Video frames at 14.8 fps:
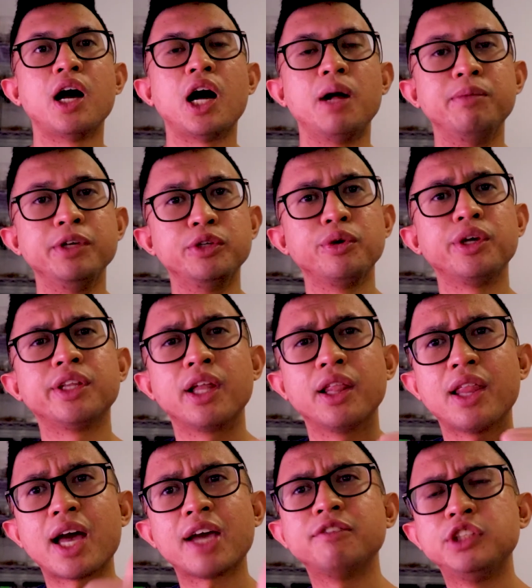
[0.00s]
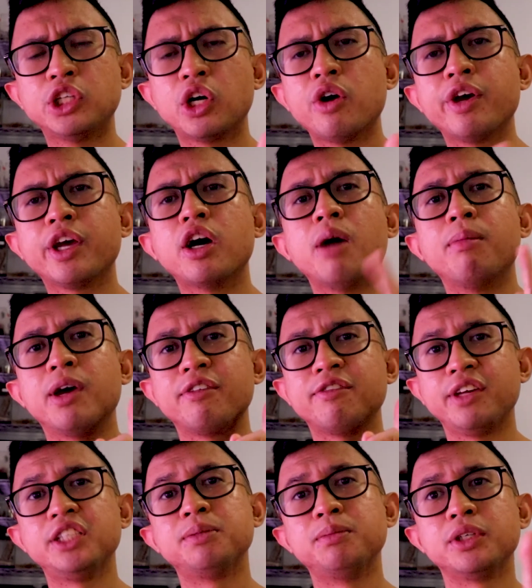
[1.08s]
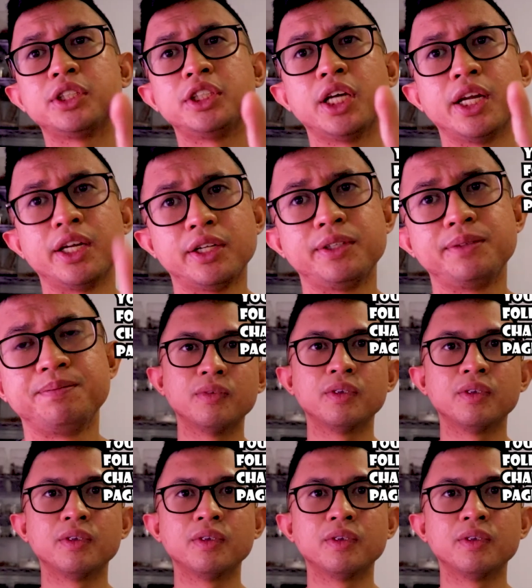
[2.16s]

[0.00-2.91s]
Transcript: I'll be doing the live drawing on my Facebook channel.